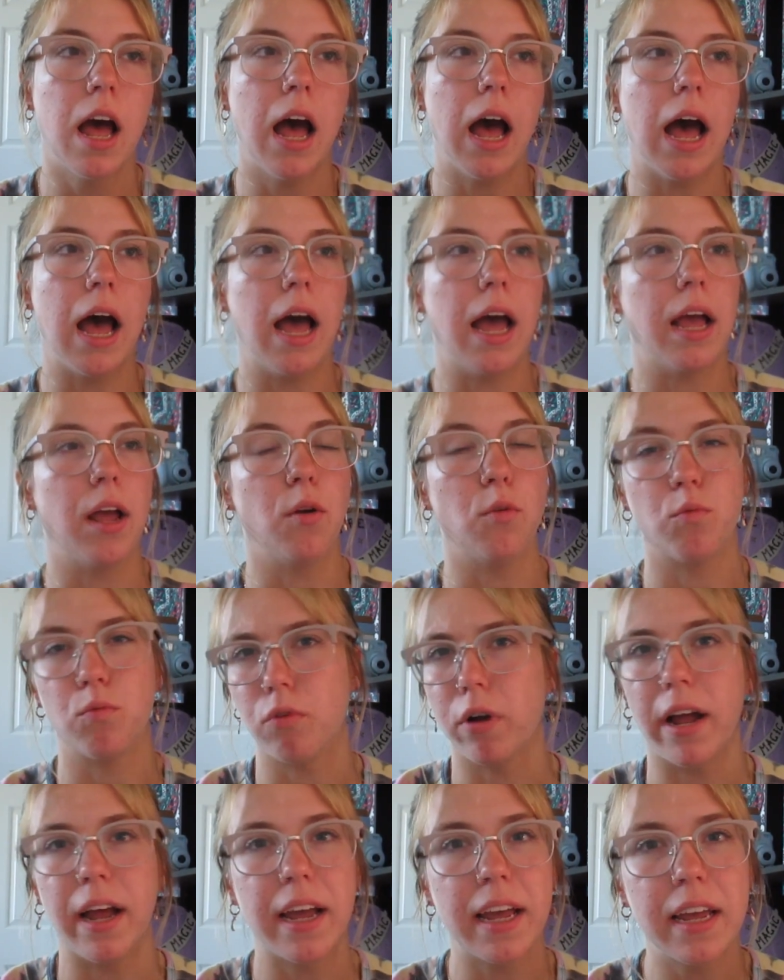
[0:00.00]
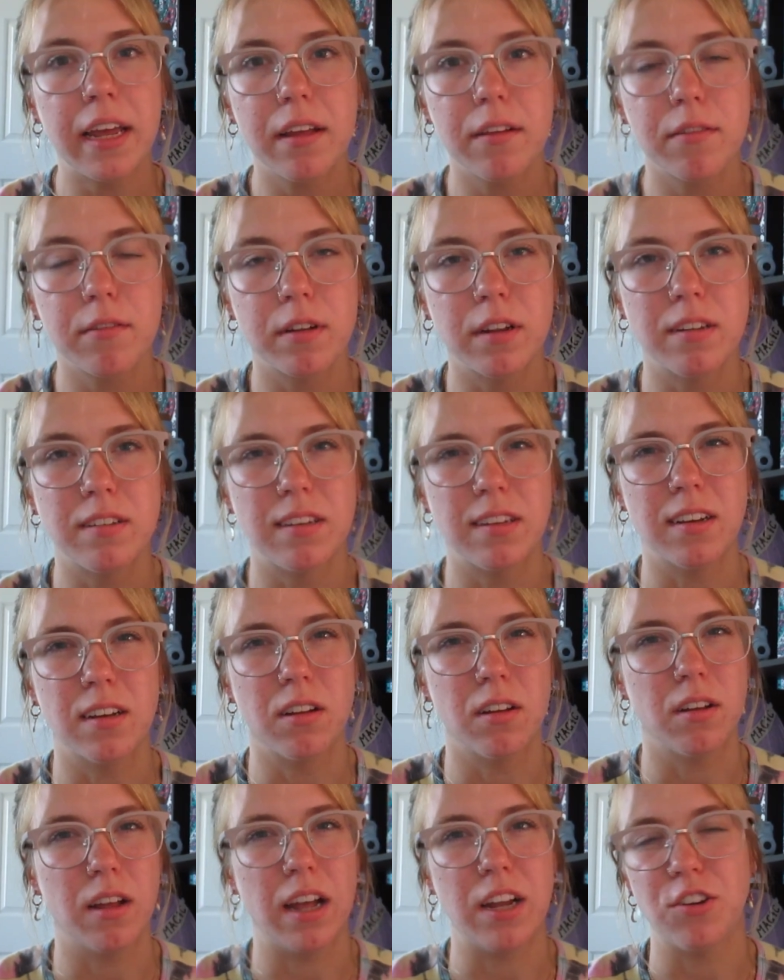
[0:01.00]
I write
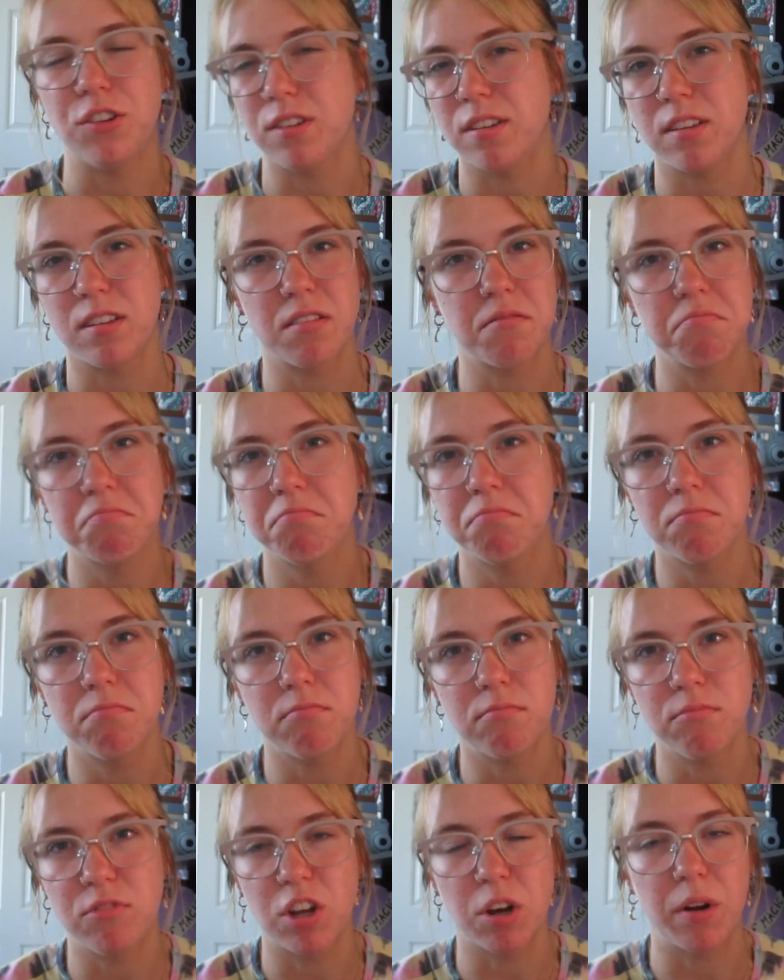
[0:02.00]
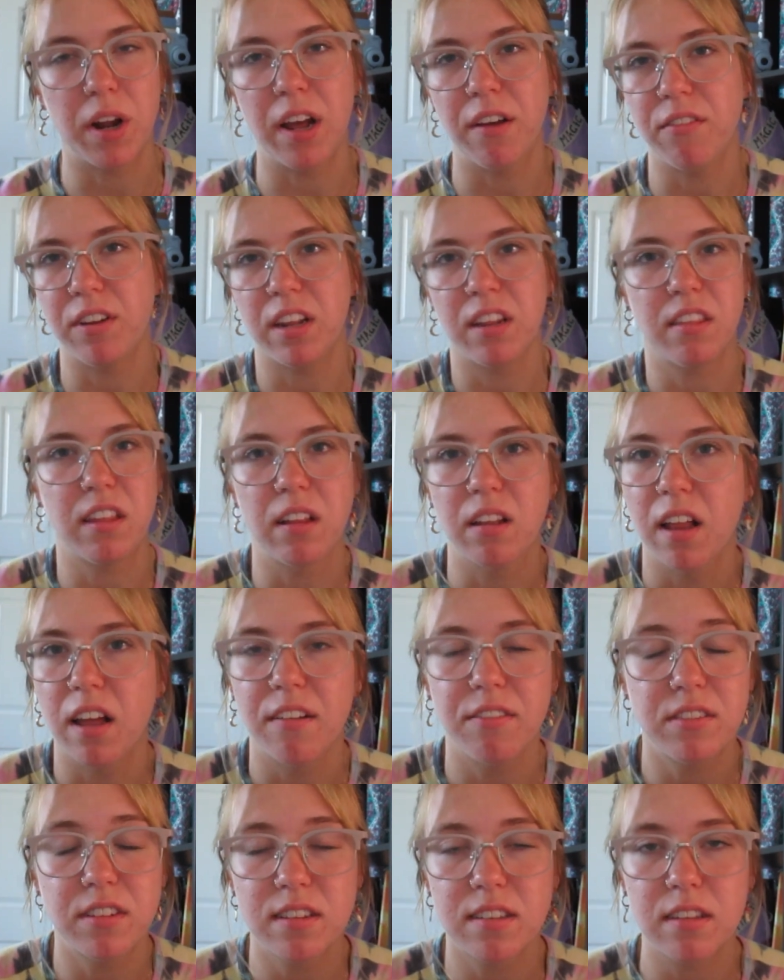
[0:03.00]
until I just don't have anything
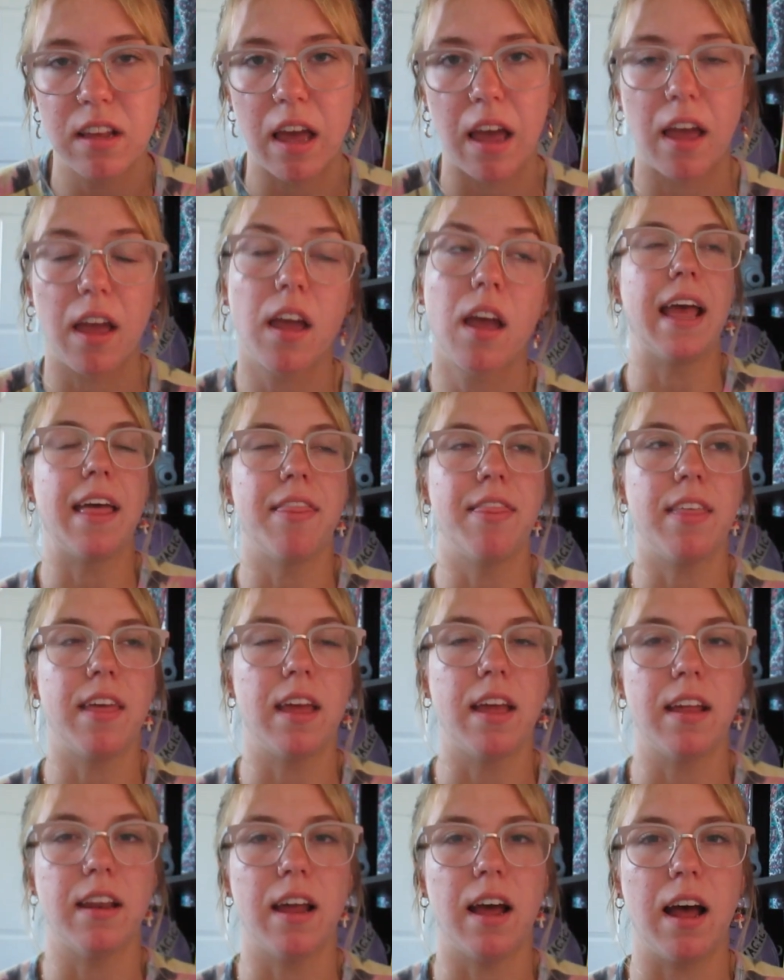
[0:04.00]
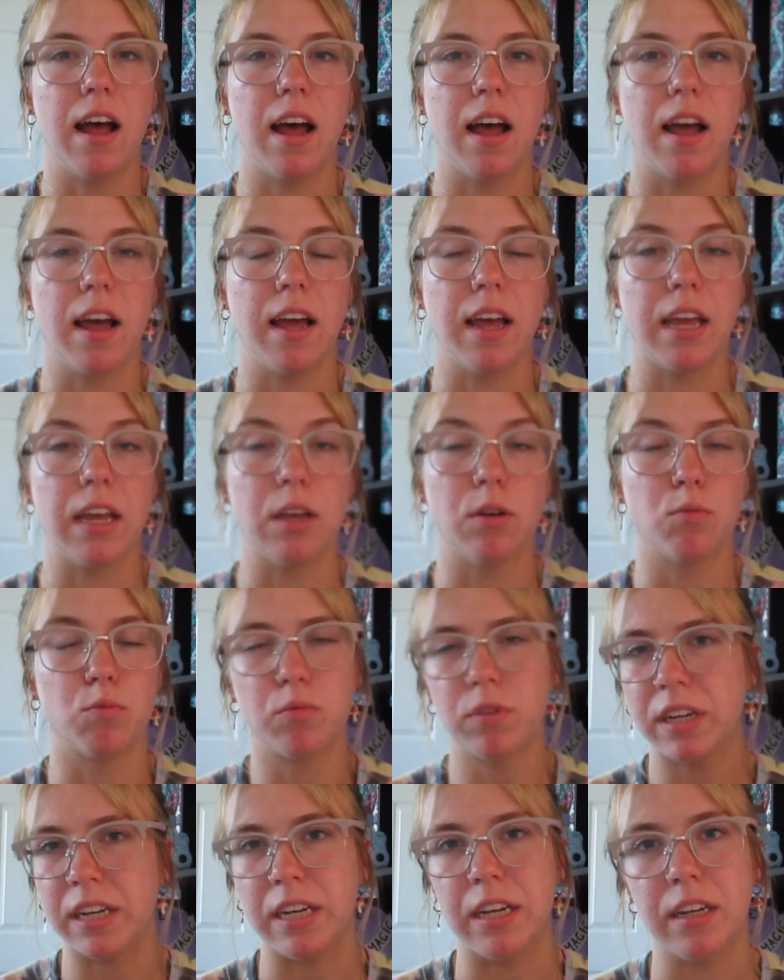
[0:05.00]
left to say, and then I
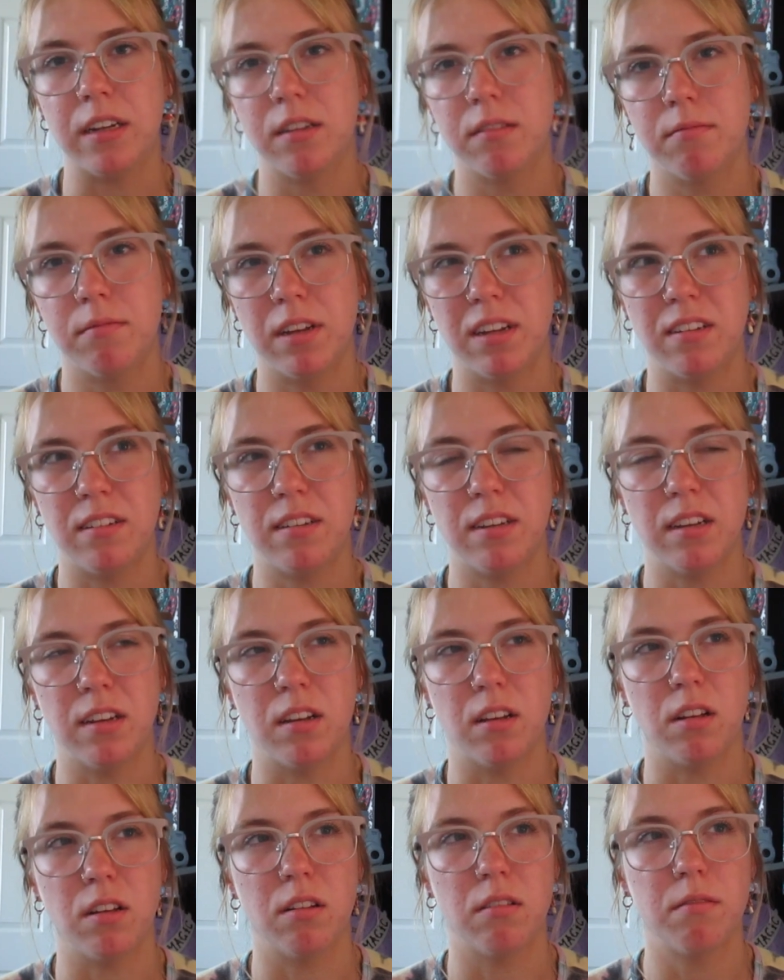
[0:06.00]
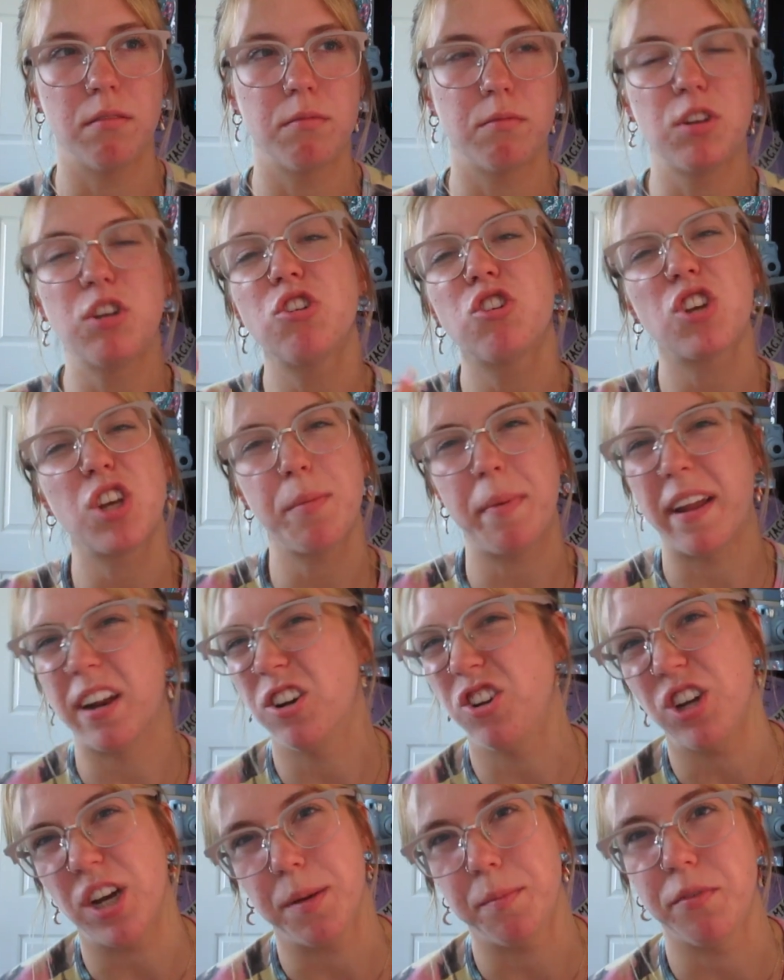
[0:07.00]
read until usually about
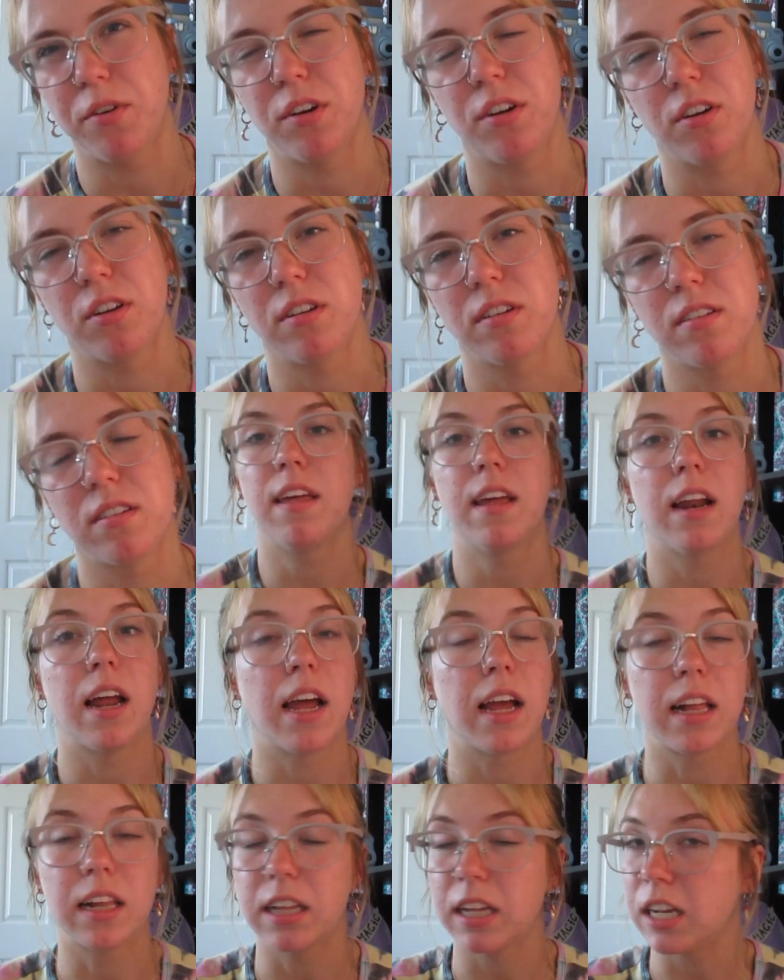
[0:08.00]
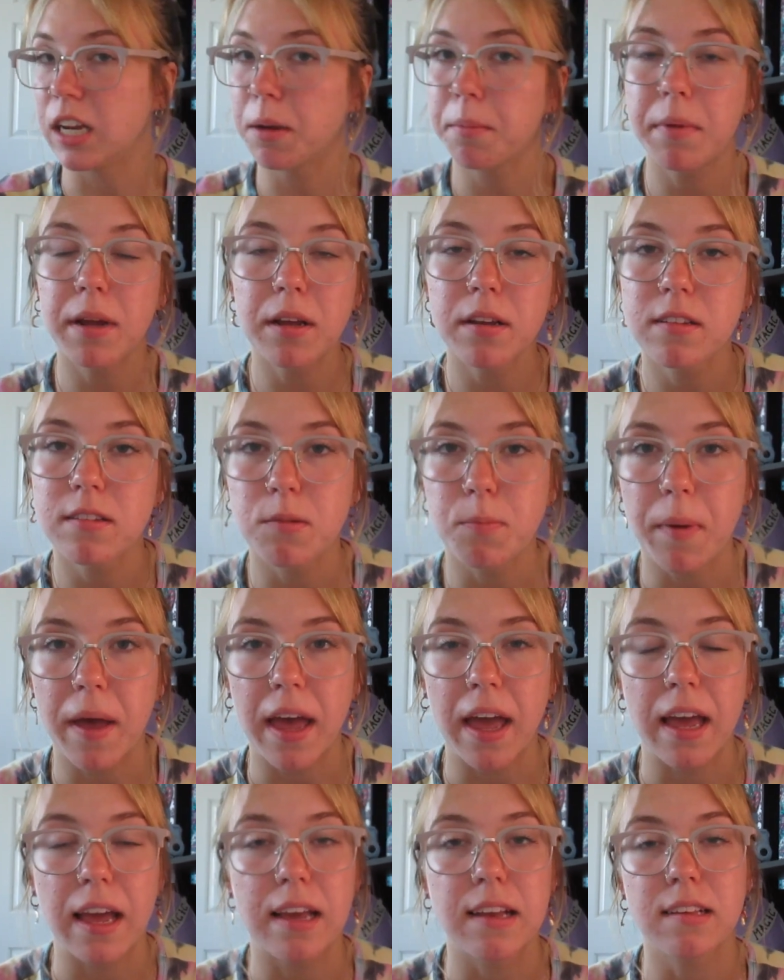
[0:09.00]
a chapter, honestly. Then I clean up my
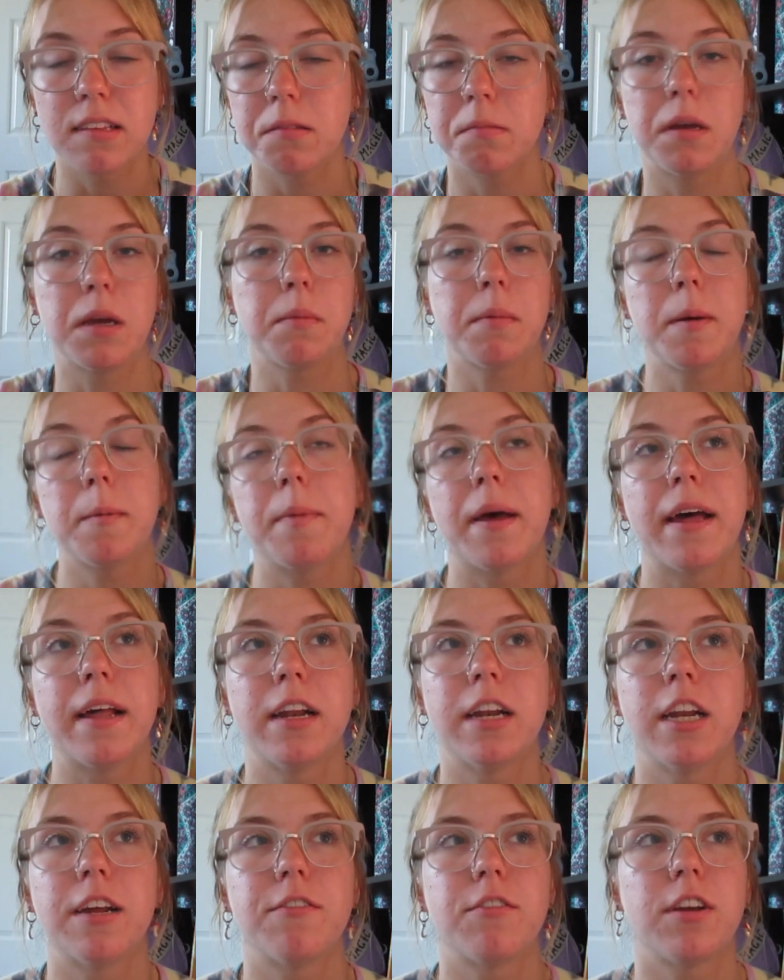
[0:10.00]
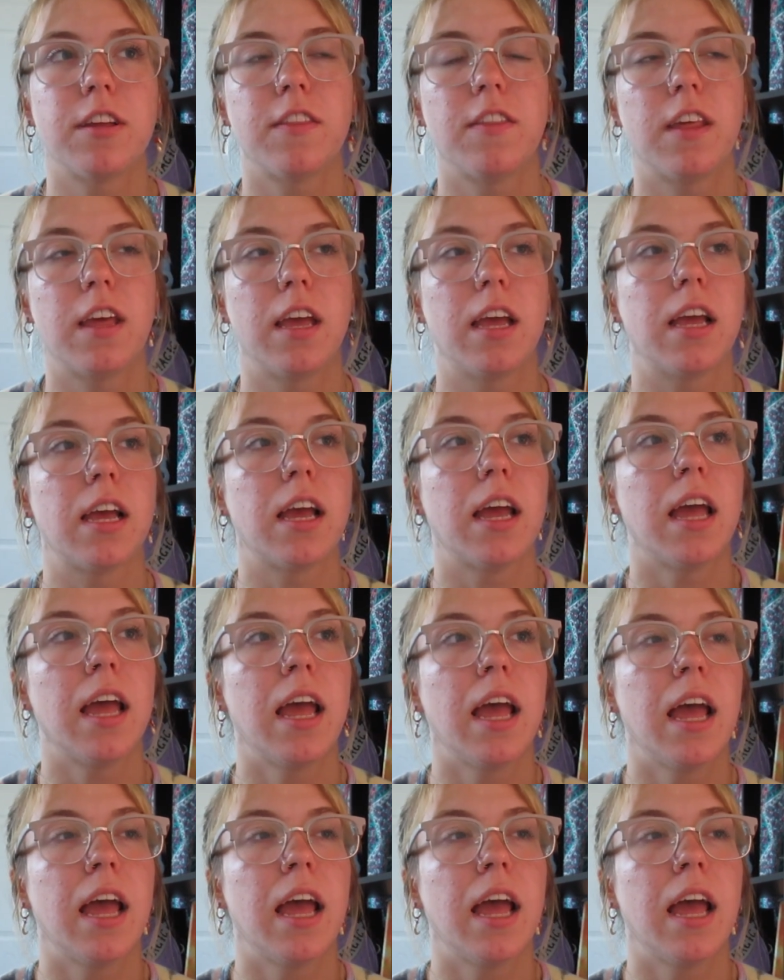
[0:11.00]
space, make my bed and everything,